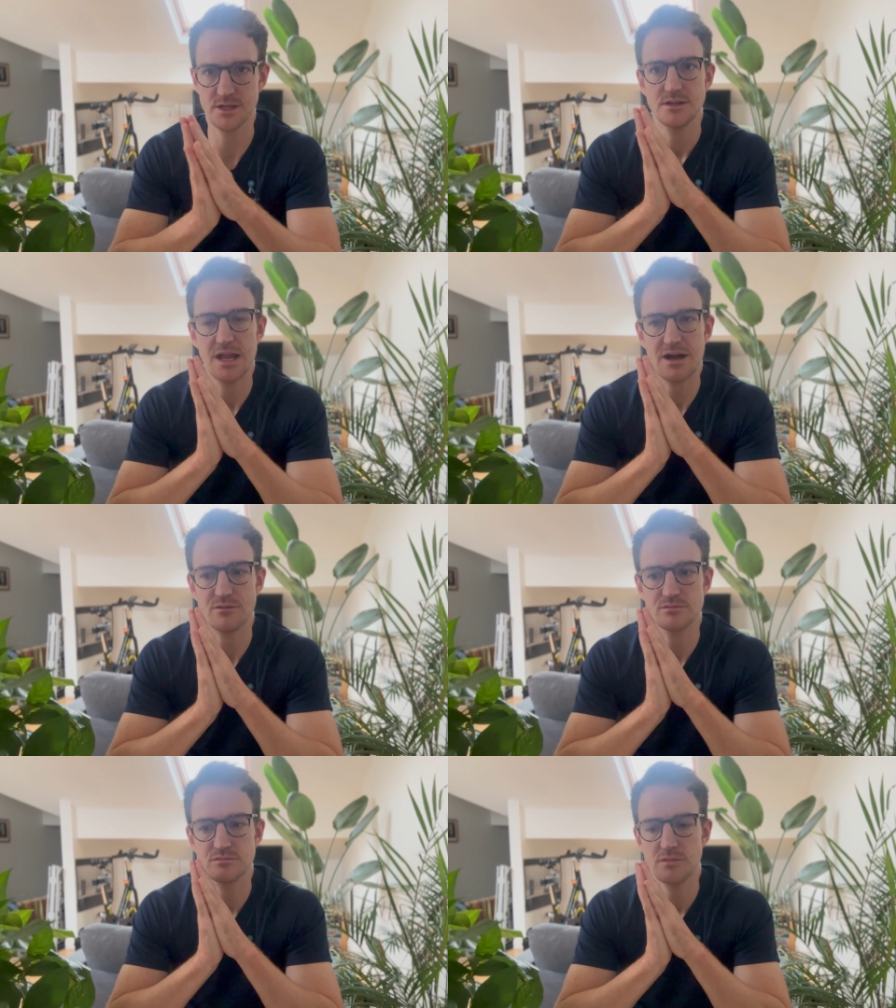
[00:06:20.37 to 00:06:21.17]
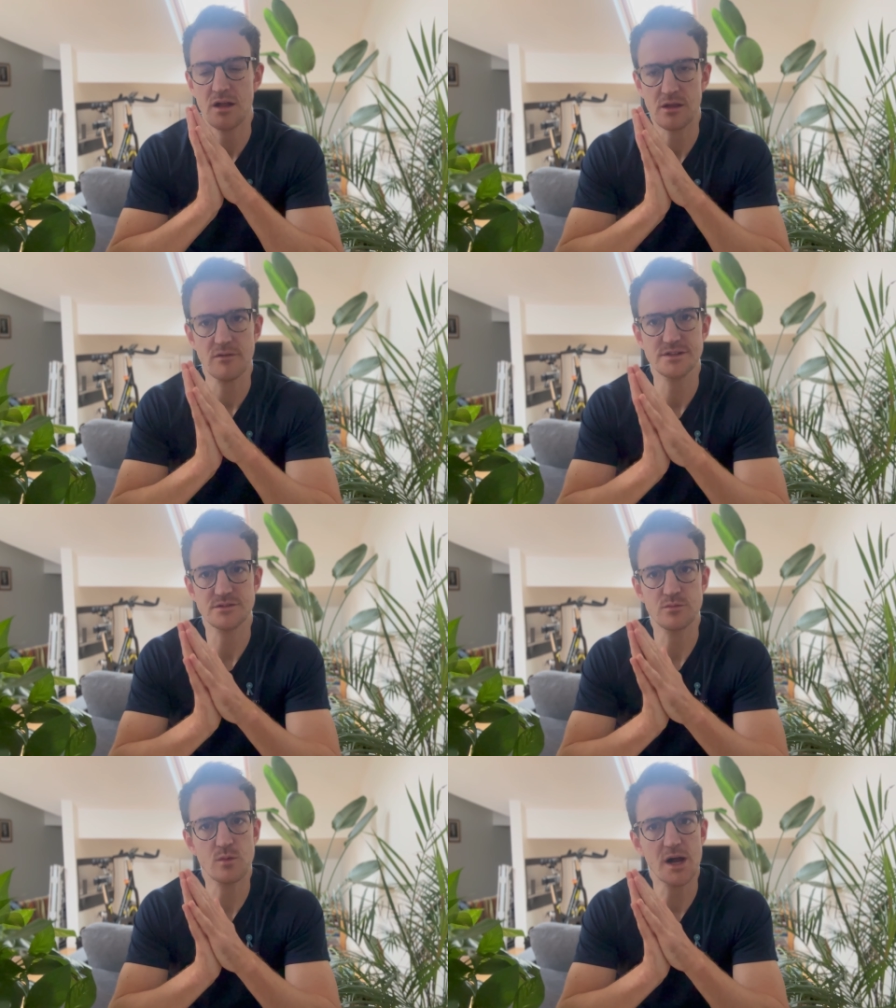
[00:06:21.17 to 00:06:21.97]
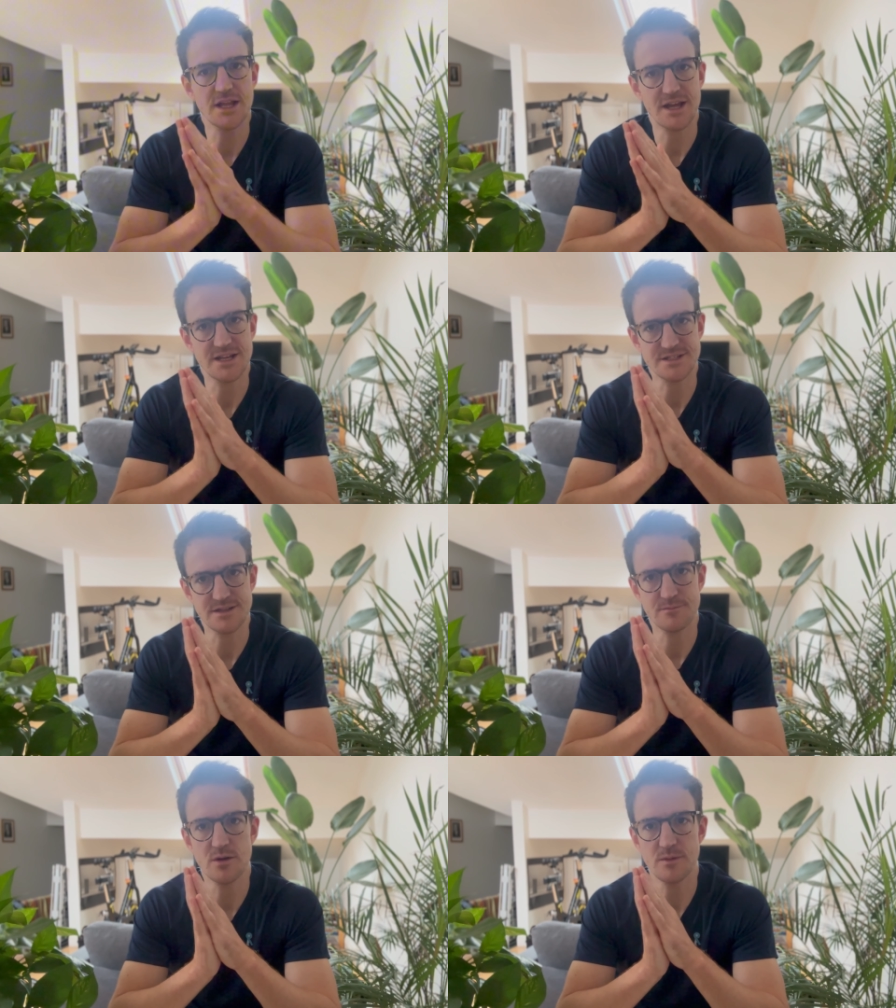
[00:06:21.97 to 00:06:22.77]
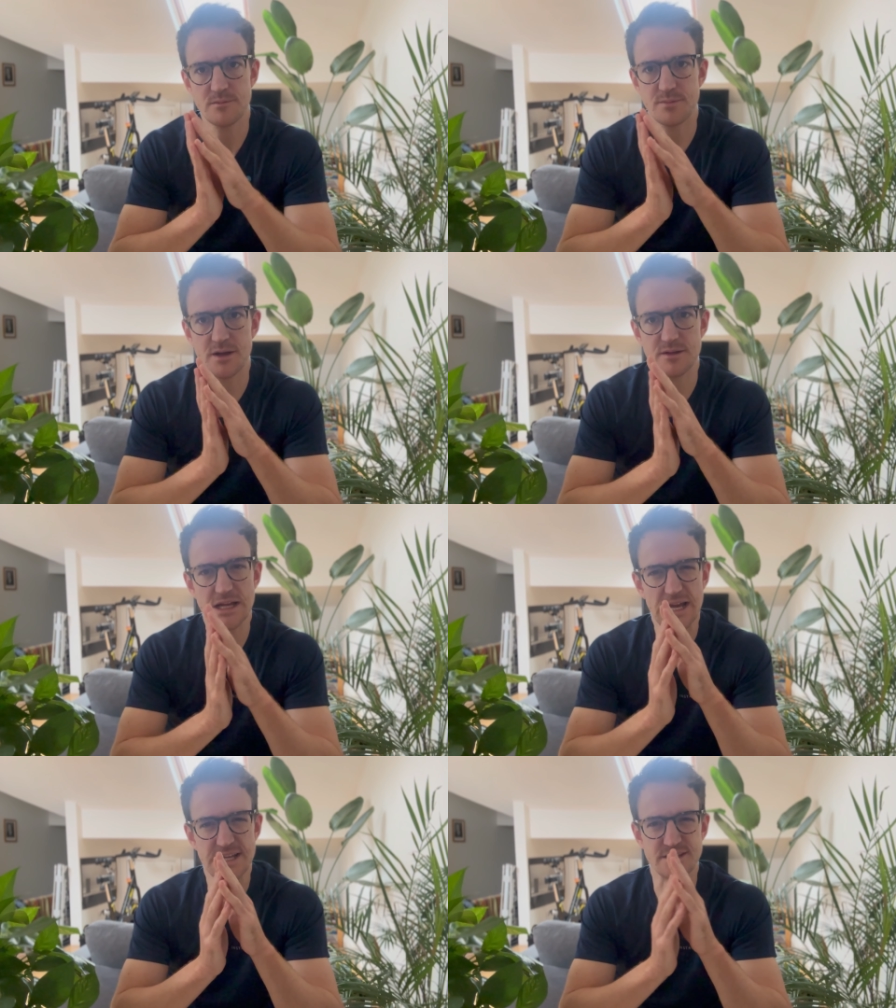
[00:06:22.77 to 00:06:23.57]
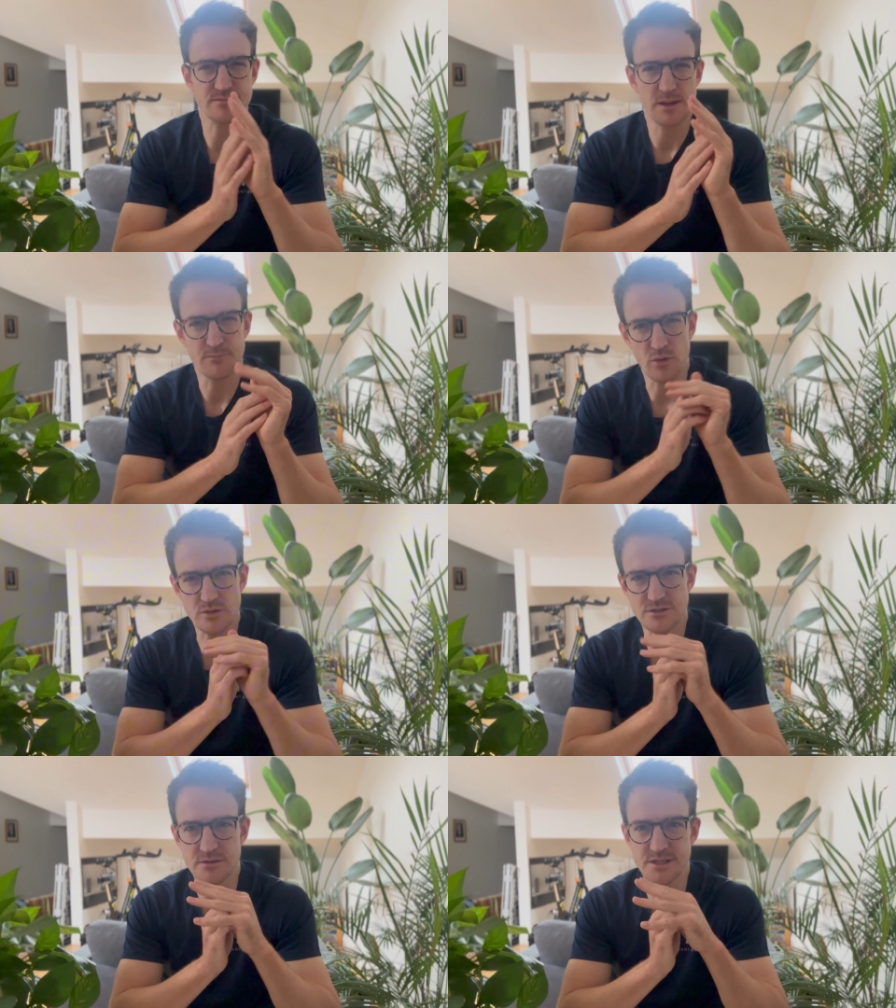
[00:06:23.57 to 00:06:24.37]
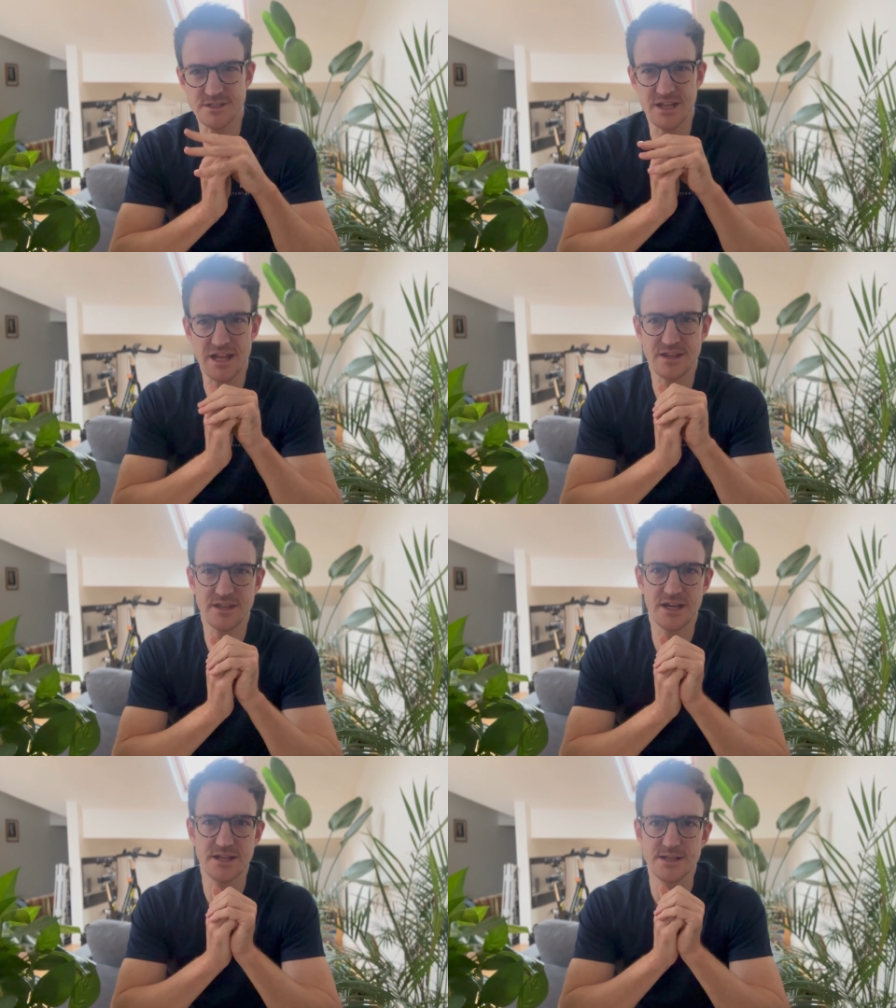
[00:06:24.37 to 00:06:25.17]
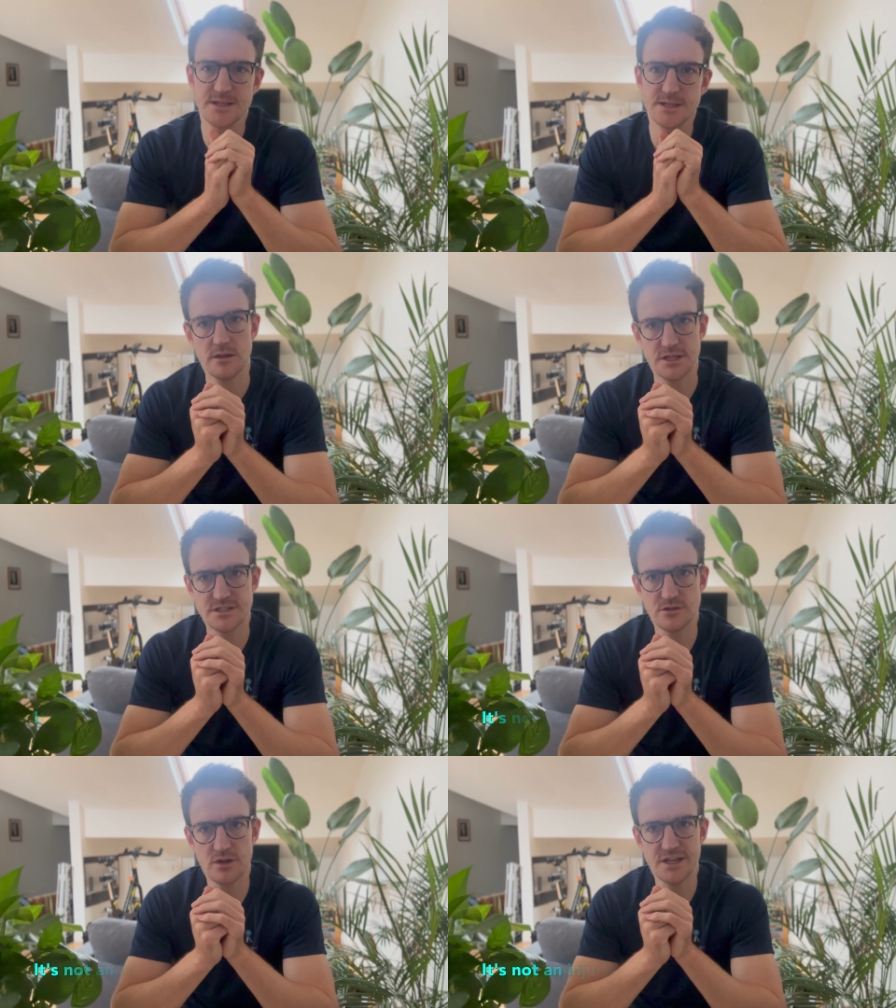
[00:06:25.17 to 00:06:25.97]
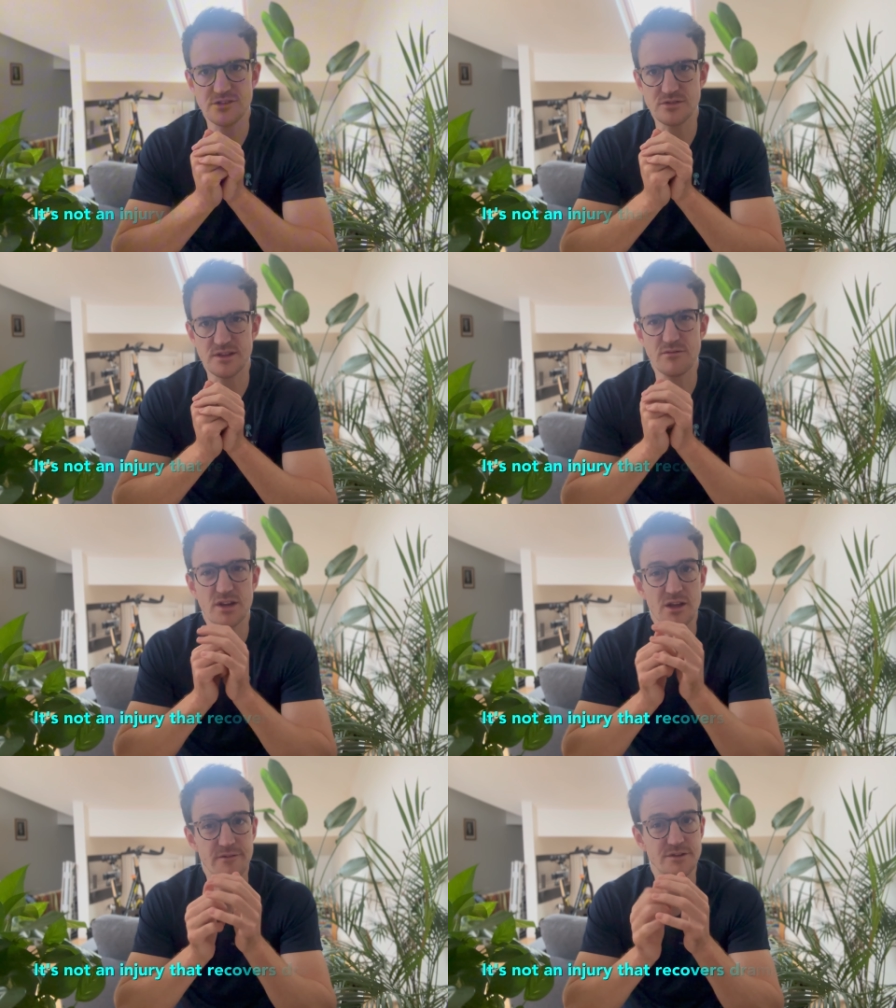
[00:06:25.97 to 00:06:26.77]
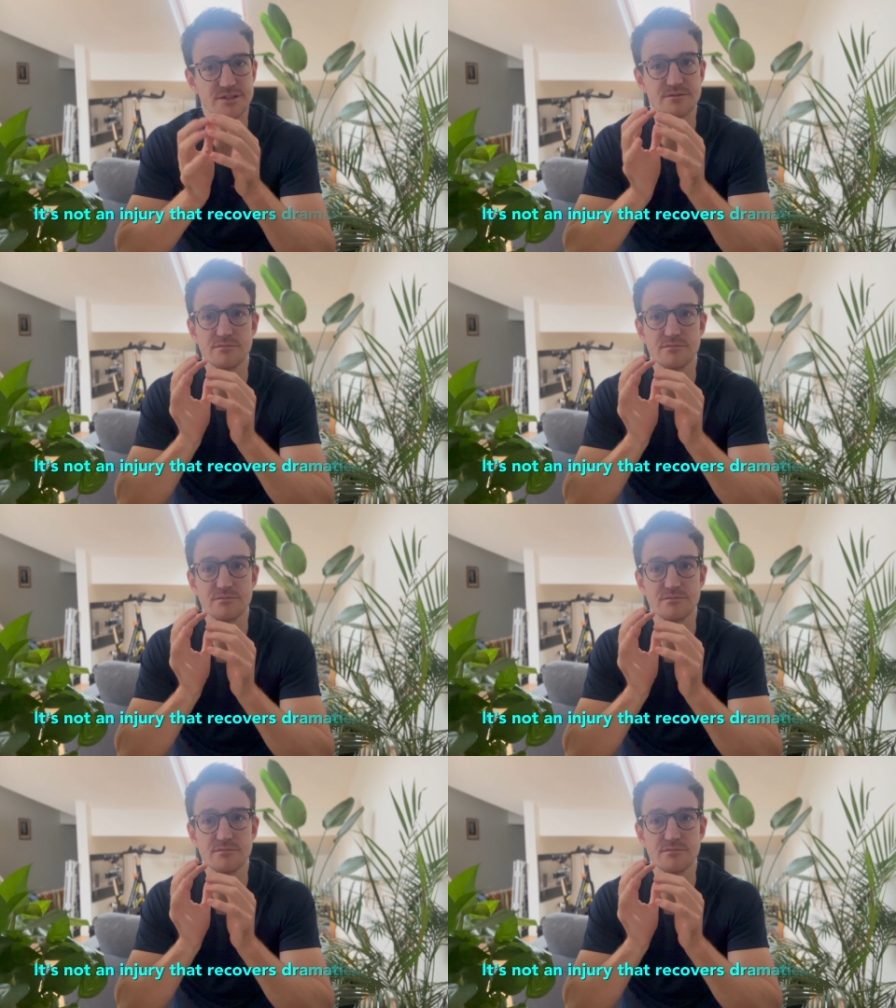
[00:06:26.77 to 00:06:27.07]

Now, I'll go into why that is in a moment, but it's important to understand that it's not an injury that recovers